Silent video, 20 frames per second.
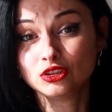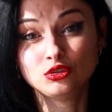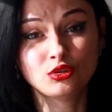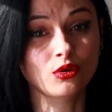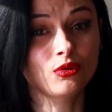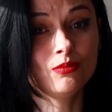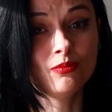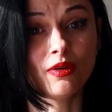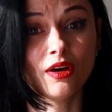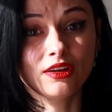
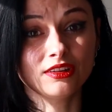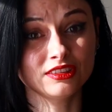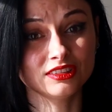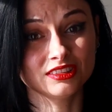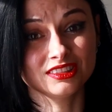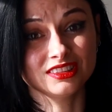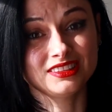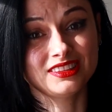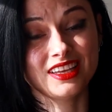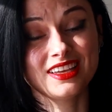don't
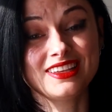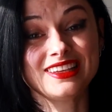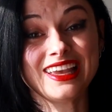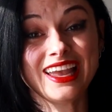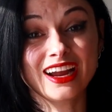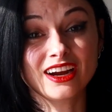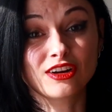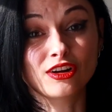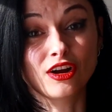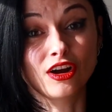bother to take
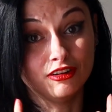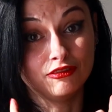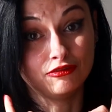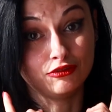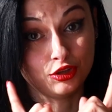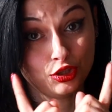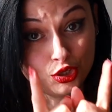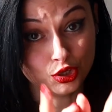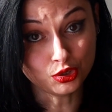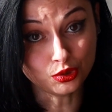care
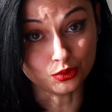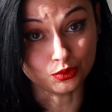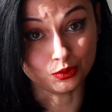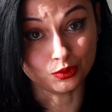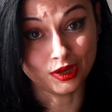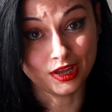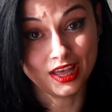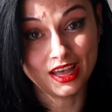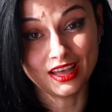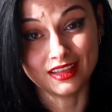of
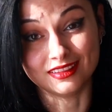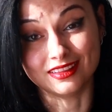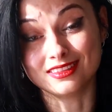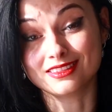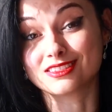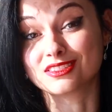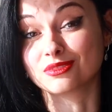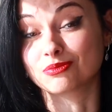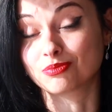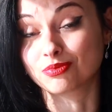you,
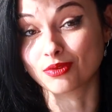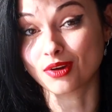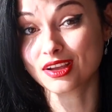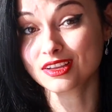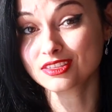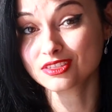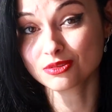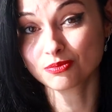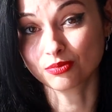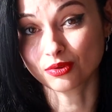then
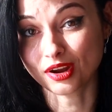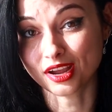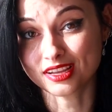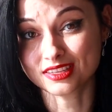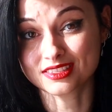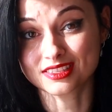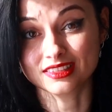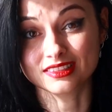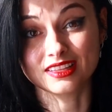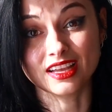surprise,
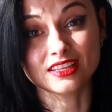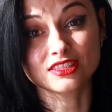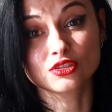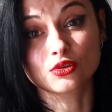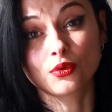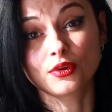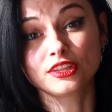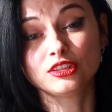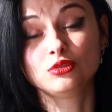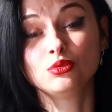surprise, that's
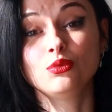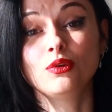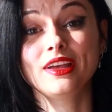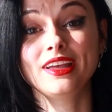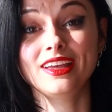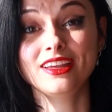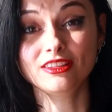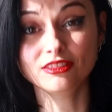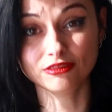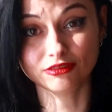going to
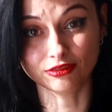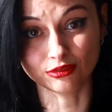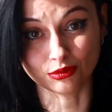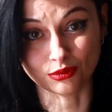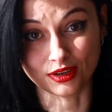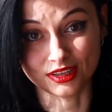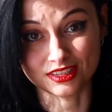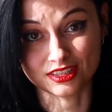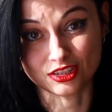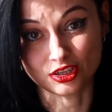
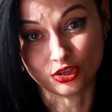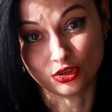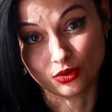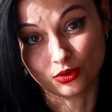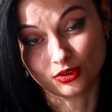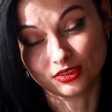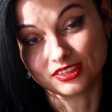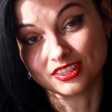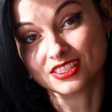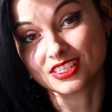influence
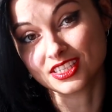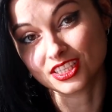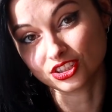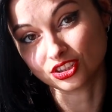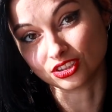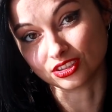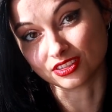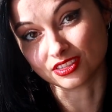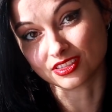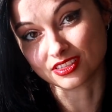your
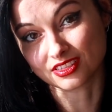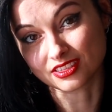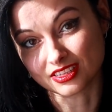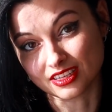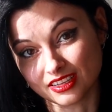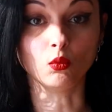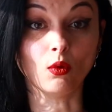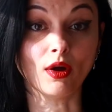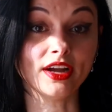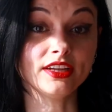decisions.
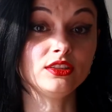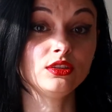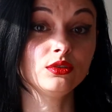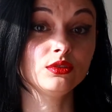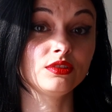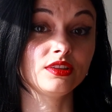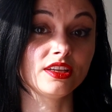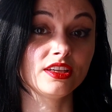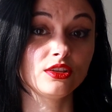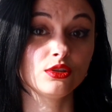Why do
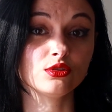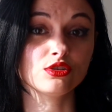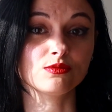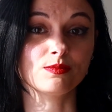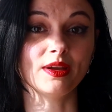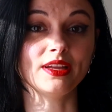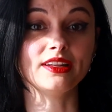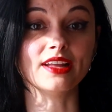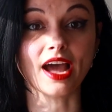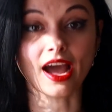you think you
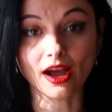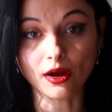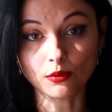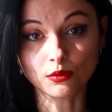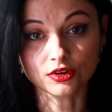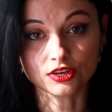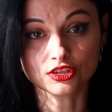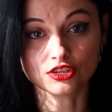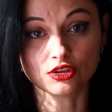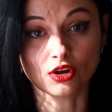spend
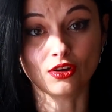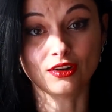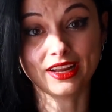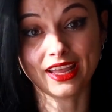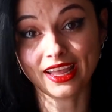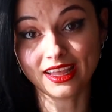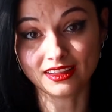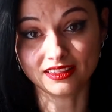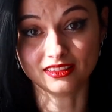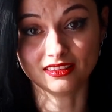hours on
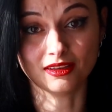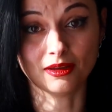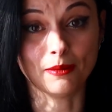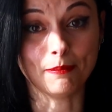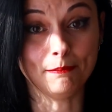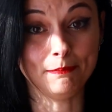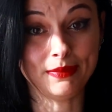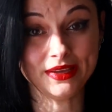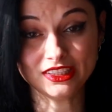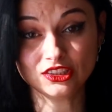
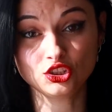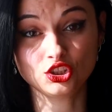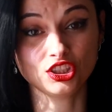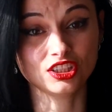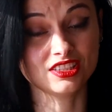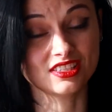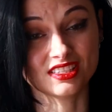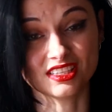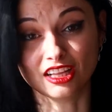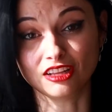end
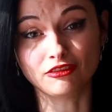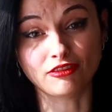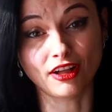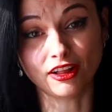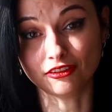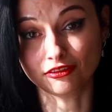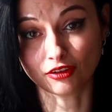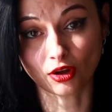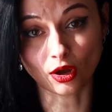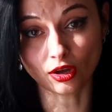binging
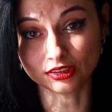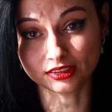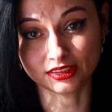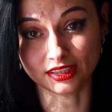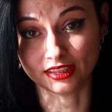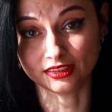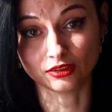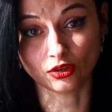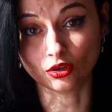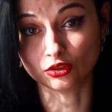self-help
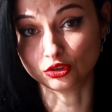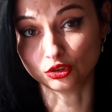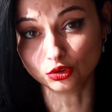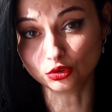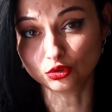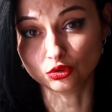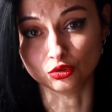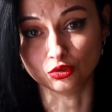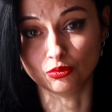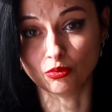content on
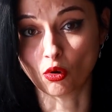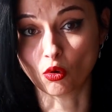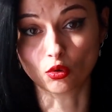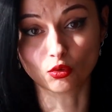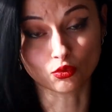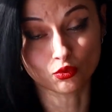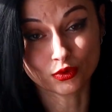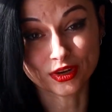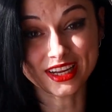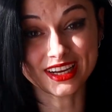YouTube
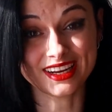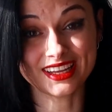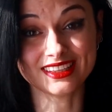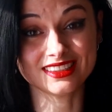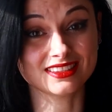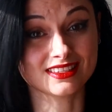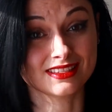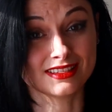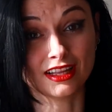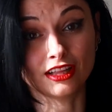or
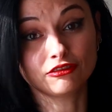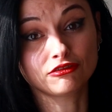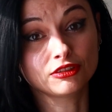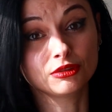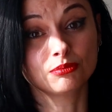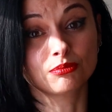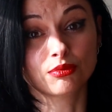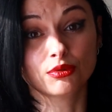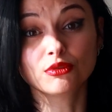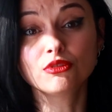reading
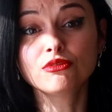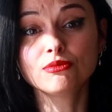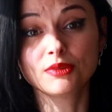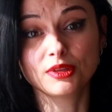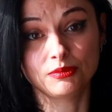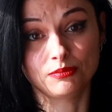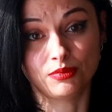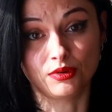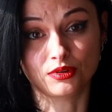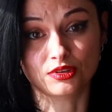
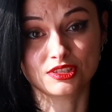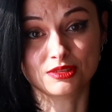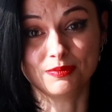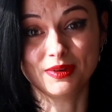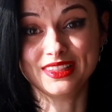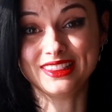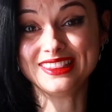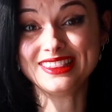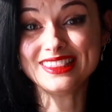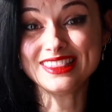self-improvement books,
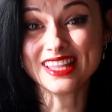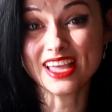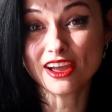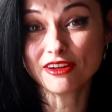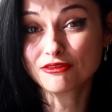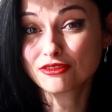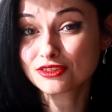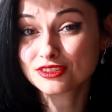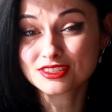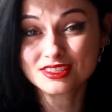but
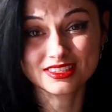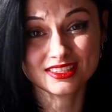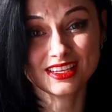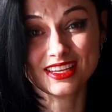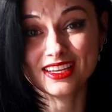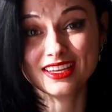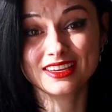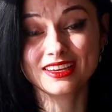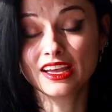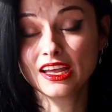never
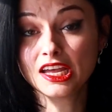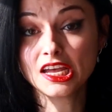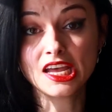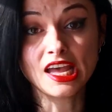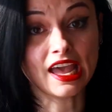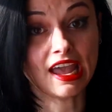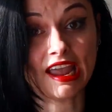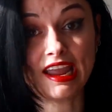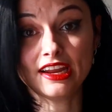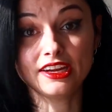seeing
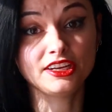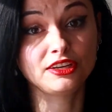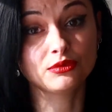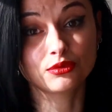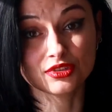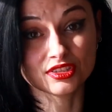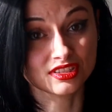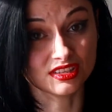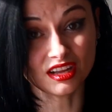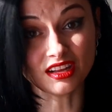any
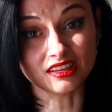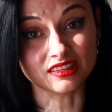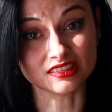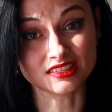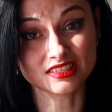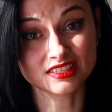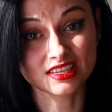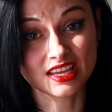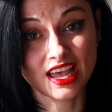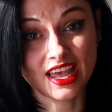
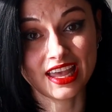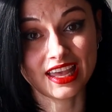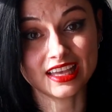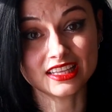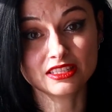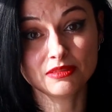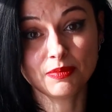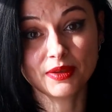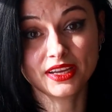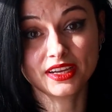results.
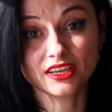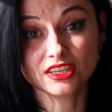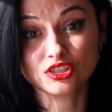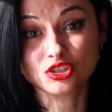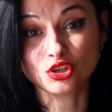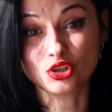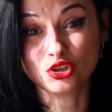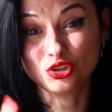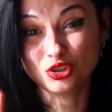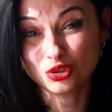It's
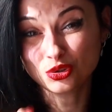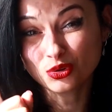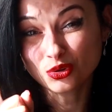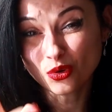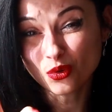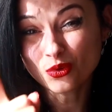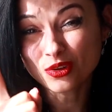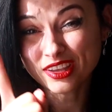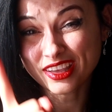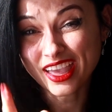because you
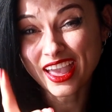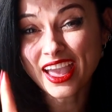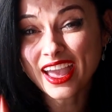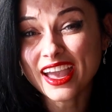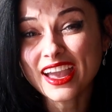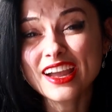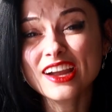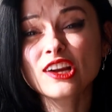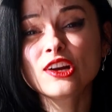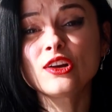don't
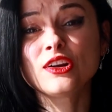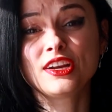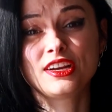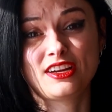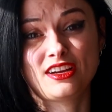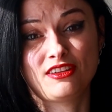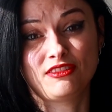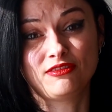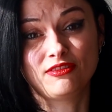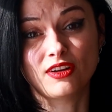care
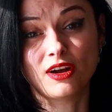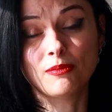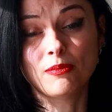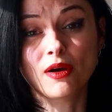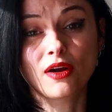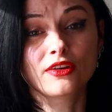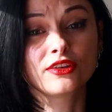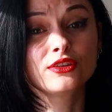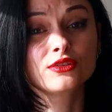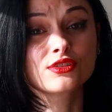enough
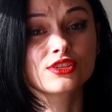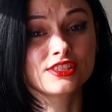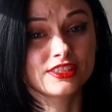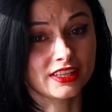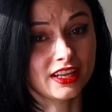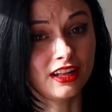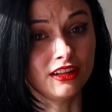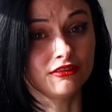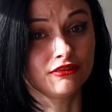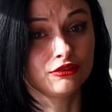about
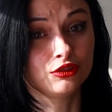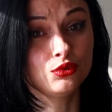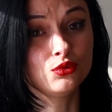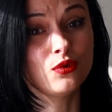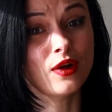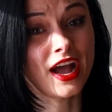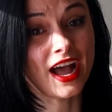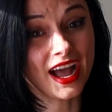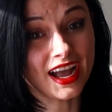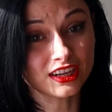yourself
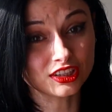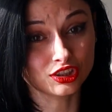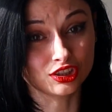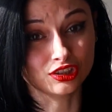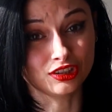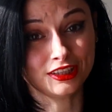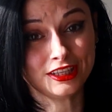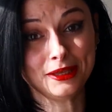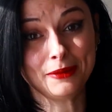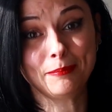to
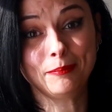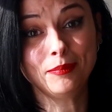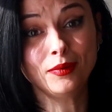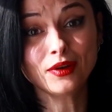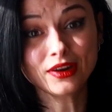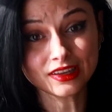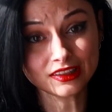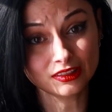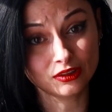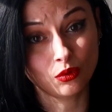actually
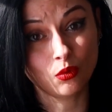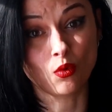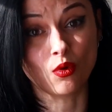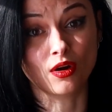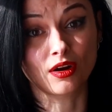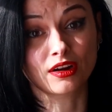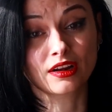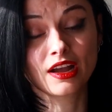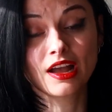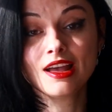put in the
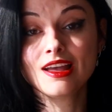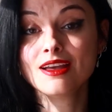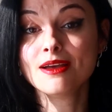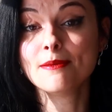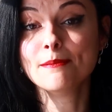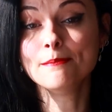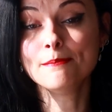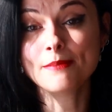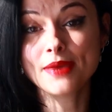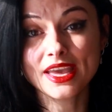work,
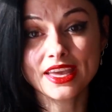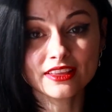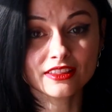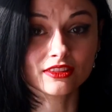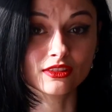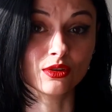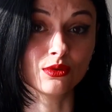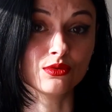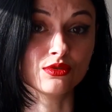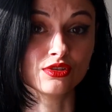
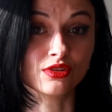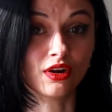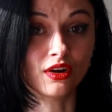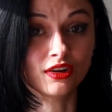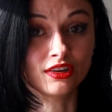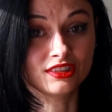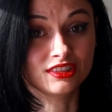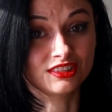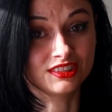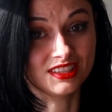make those
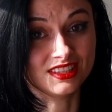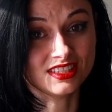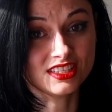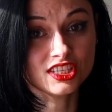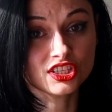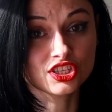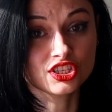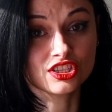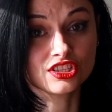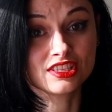harder
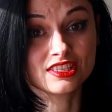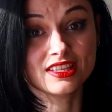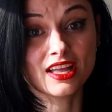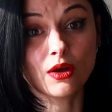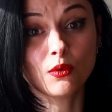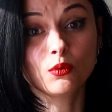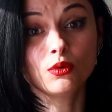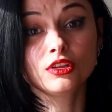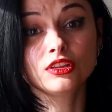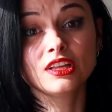decisions
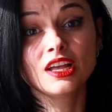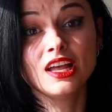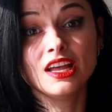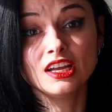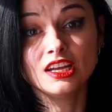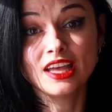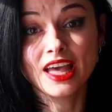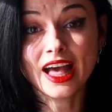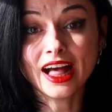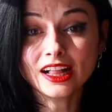that will
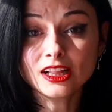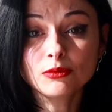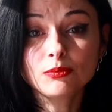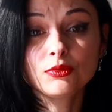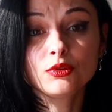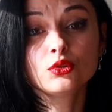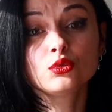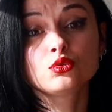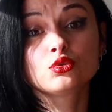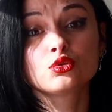
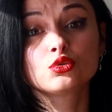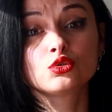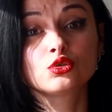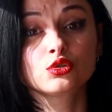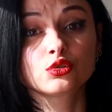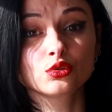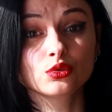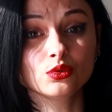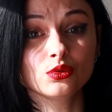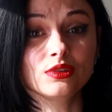help you
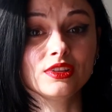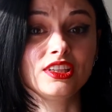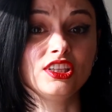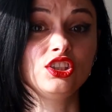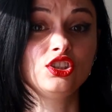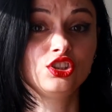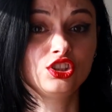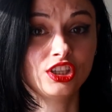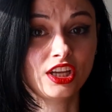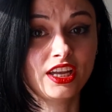
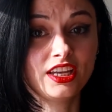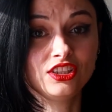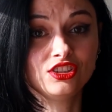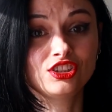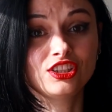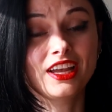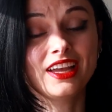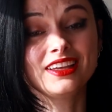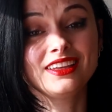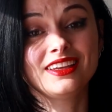truly
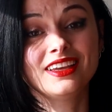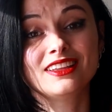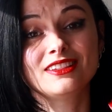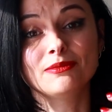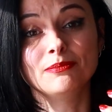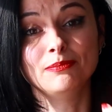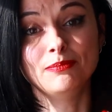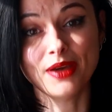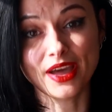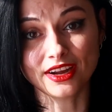change and
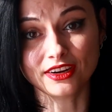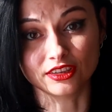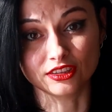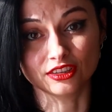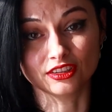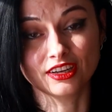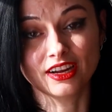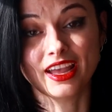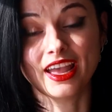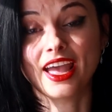get
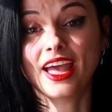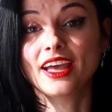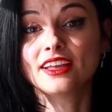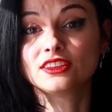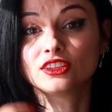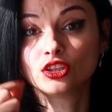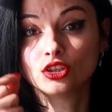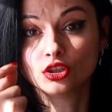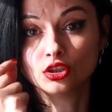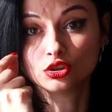better
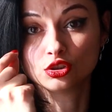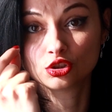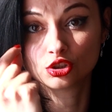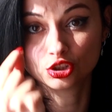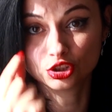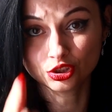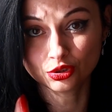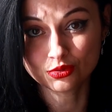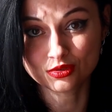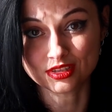at
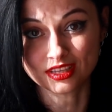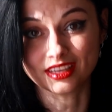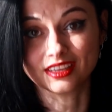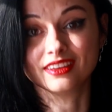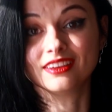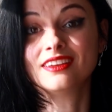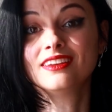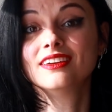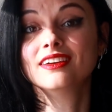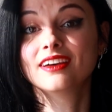
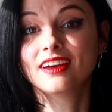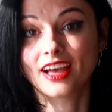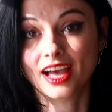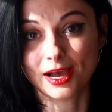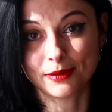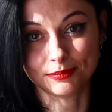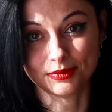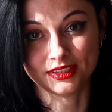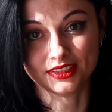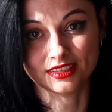choosing
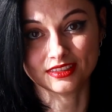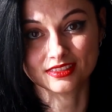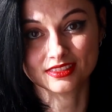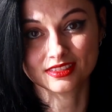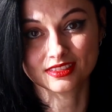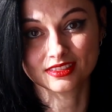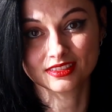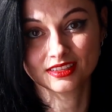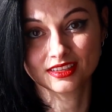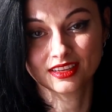
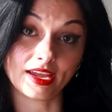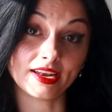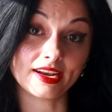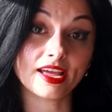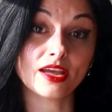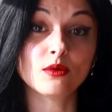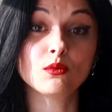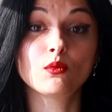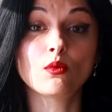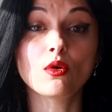happiness. And
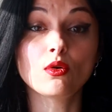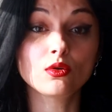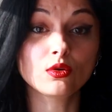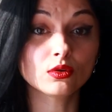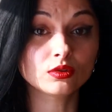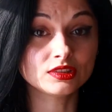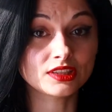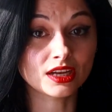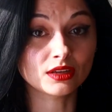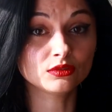I won't
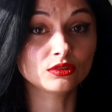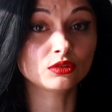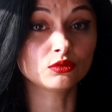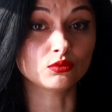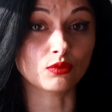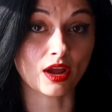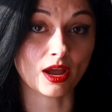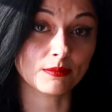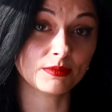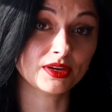go down the
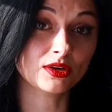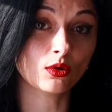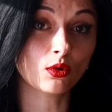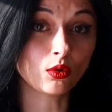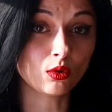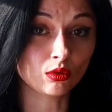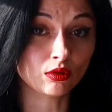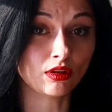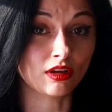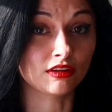rabbit
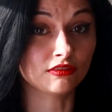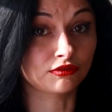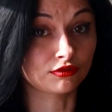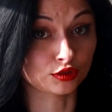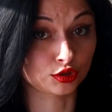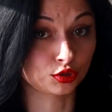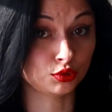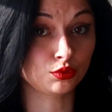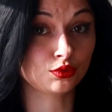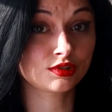hole of
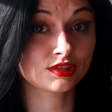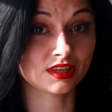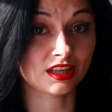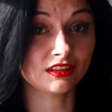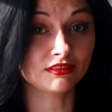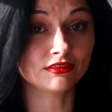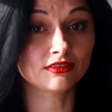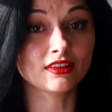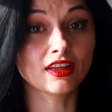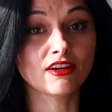true
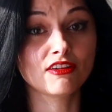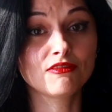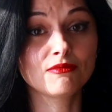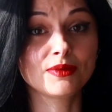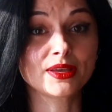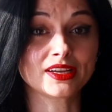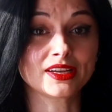self-love